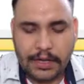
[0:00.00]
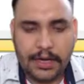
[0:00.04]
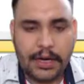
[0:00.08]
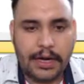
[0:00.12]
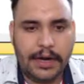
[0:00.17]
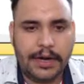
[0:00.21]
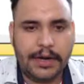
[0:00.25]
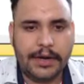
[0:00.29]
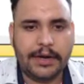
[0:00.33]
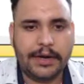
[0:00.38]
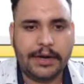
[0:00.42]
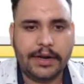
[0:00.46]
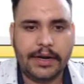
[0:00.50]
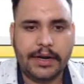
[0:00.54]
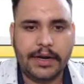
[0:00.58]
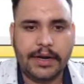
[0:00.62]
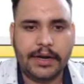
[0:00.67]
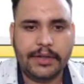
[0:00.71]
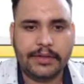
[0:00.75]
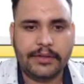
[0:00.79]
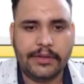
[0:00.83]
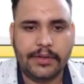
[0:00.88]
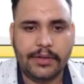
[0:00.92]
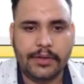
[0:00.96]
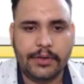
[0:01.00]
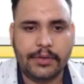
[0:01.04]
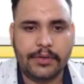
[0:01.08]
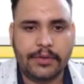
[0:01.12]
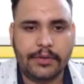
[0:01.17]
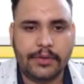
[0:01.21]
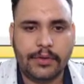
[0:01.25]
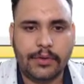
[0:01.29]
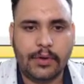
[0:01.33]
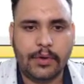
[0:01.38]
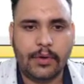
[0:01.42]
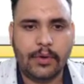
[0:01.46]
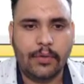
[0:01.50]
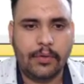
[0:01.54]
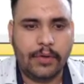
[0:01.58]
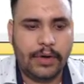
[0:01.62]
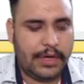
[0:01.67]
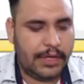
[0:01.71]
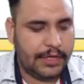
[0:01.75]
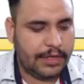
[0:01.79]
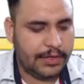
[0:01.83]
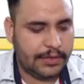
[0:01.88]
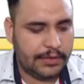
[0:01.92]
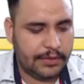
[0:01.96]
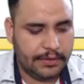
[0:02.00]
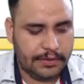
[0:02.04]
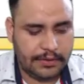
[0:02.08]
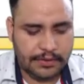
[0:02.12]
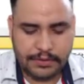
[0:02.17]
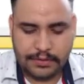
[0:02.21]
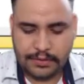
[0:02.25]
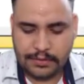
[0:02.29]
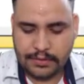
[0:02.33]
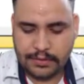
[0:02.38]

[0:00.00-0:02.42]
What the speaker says: 100.0.0.1,